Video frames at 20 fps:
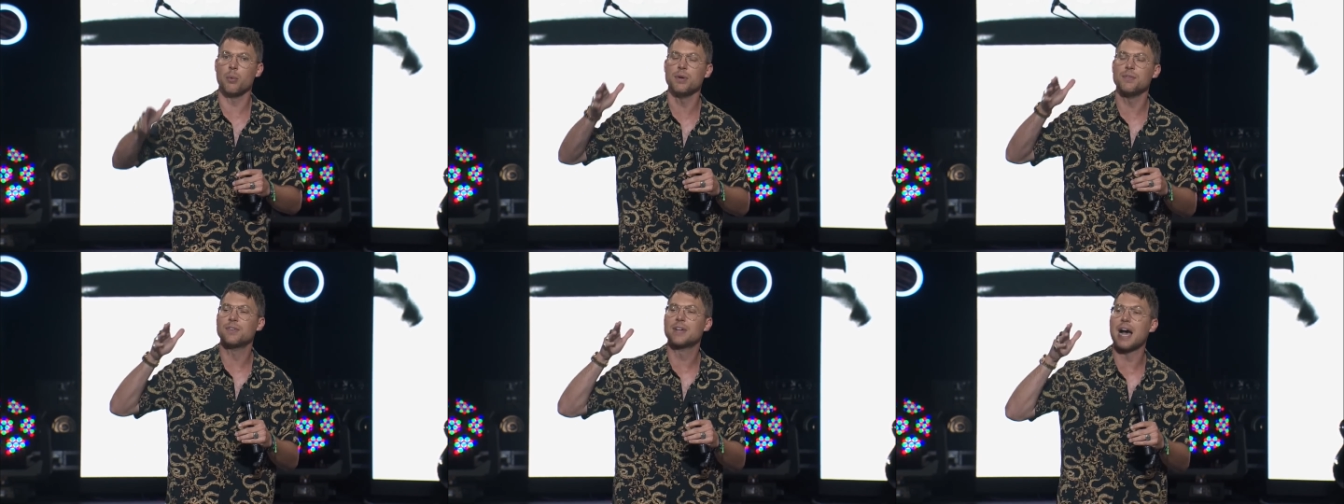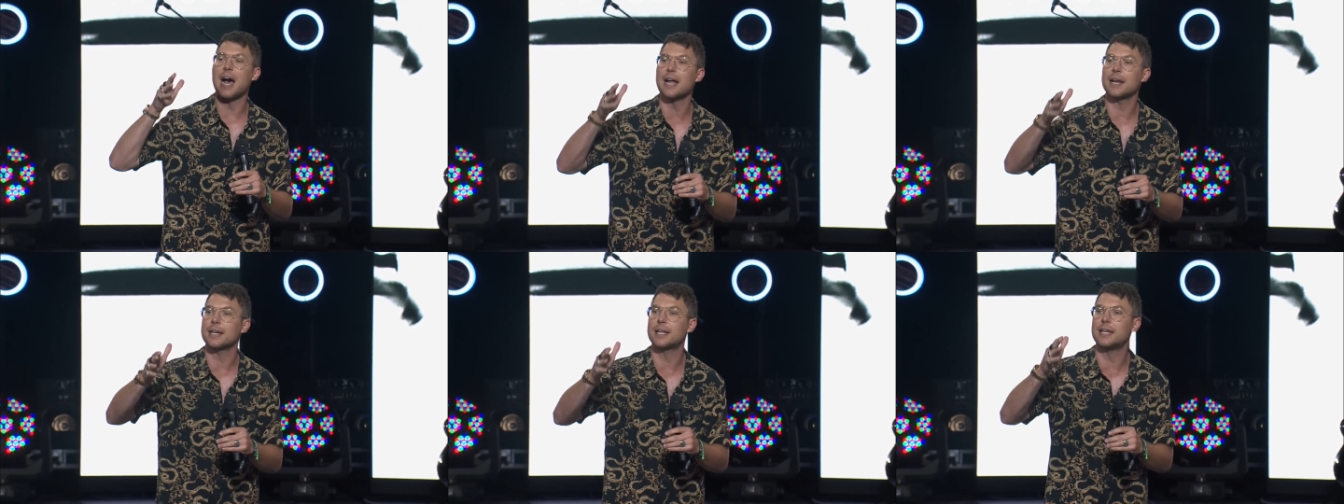We've
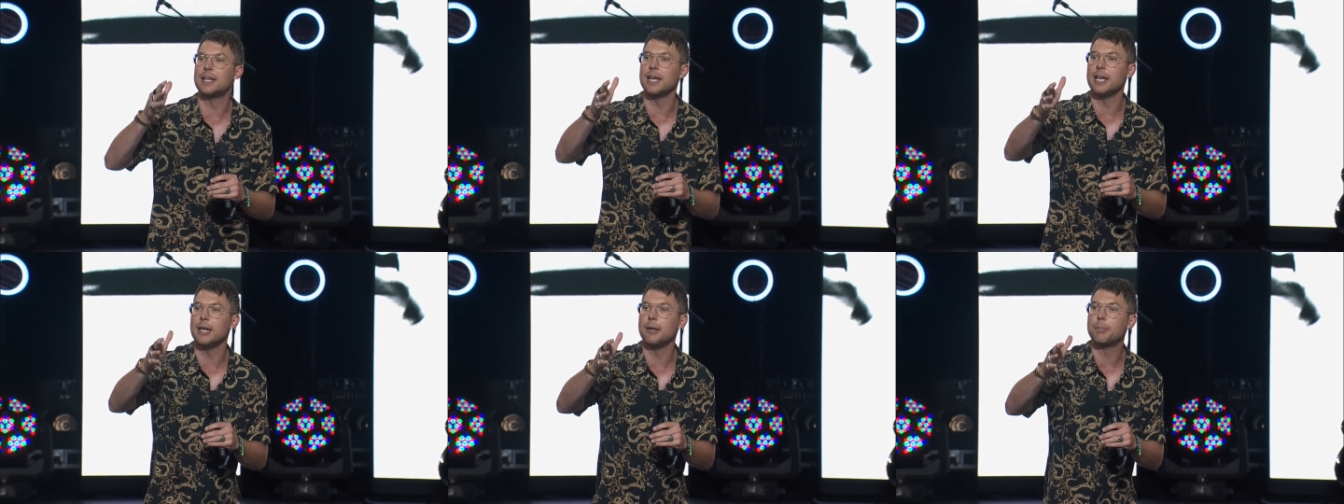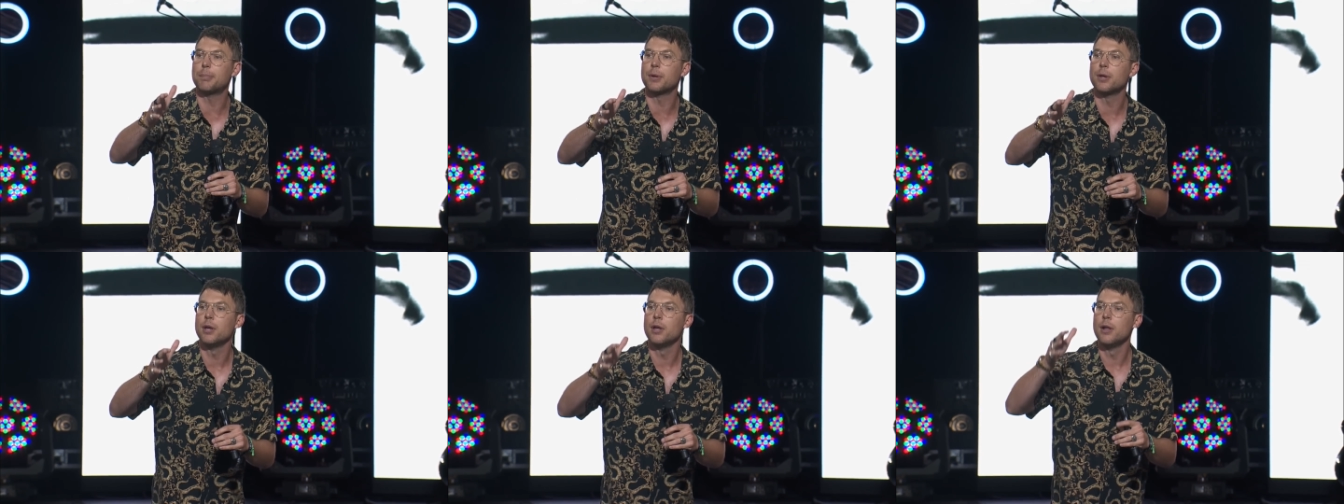got to
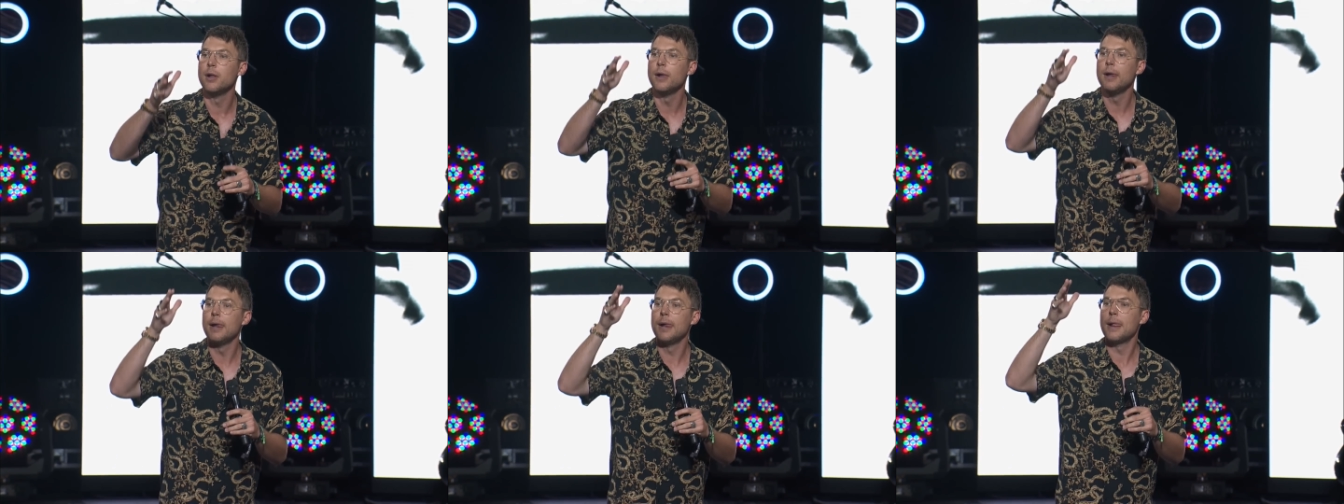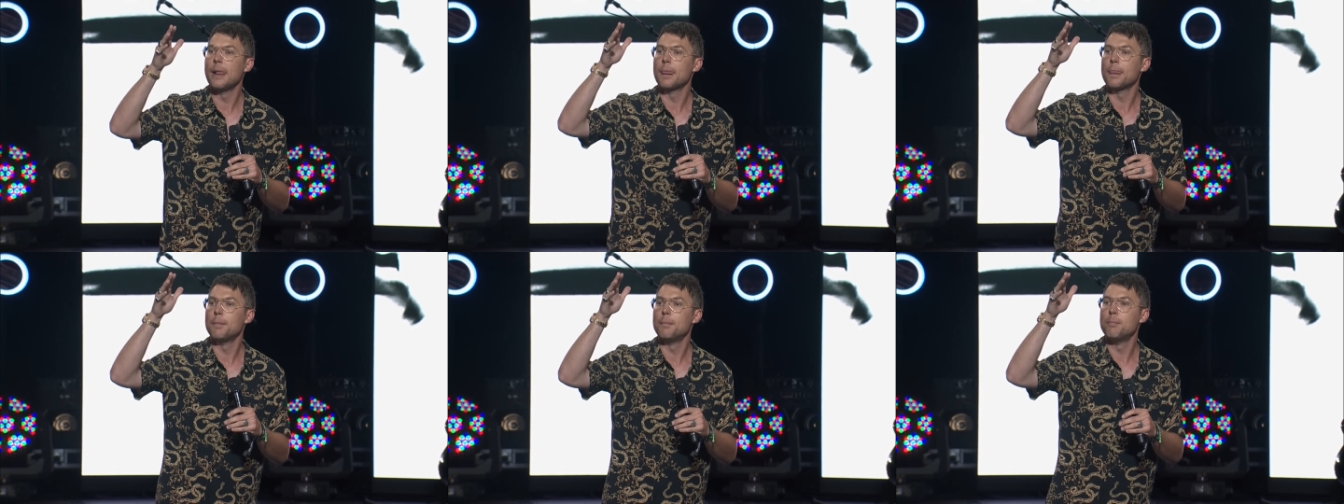keep
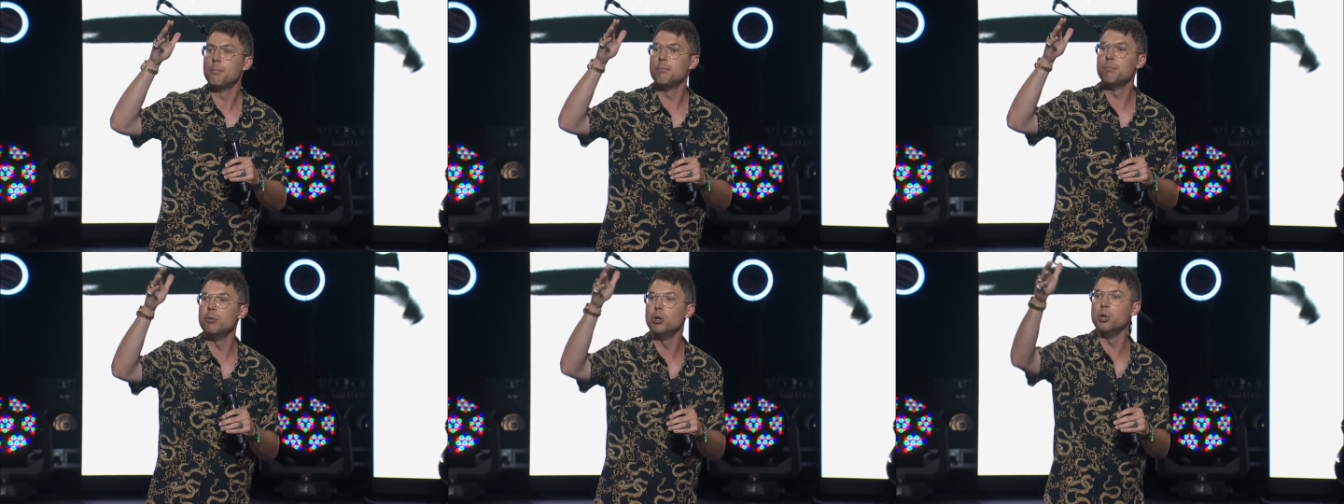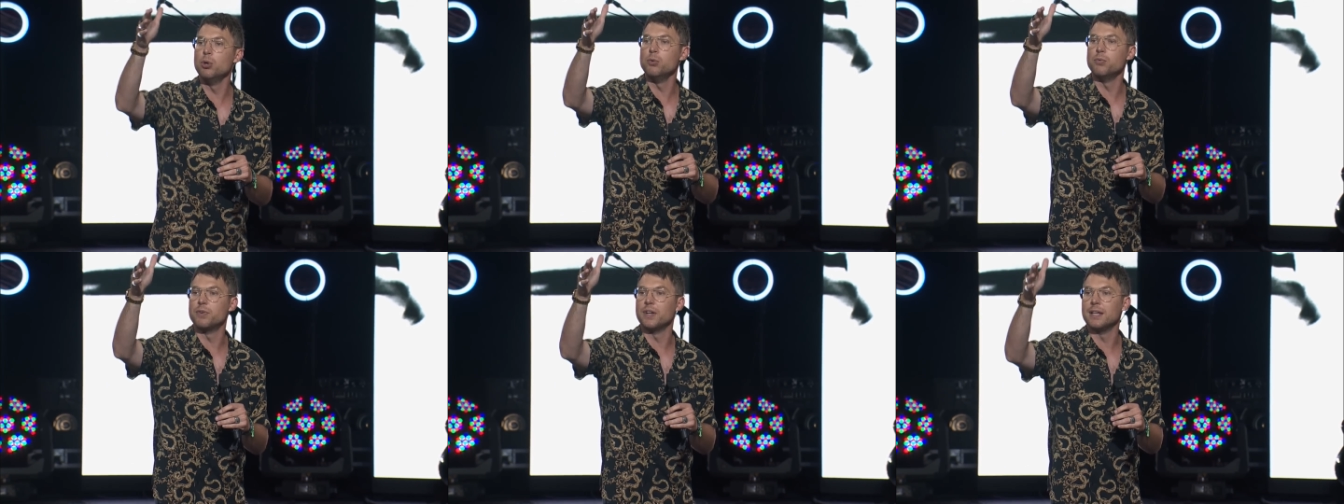
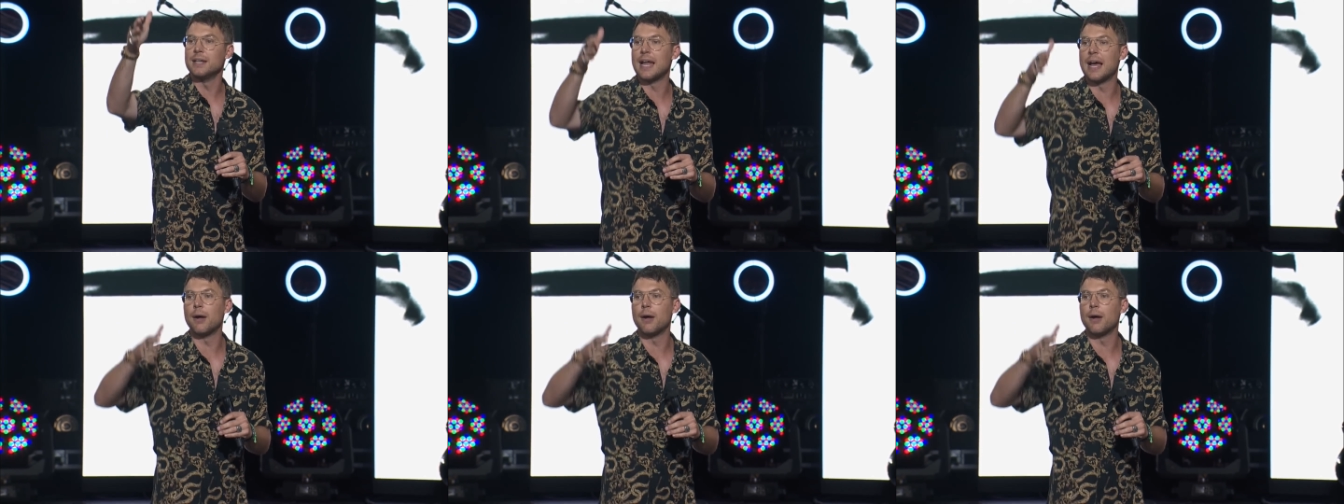moving.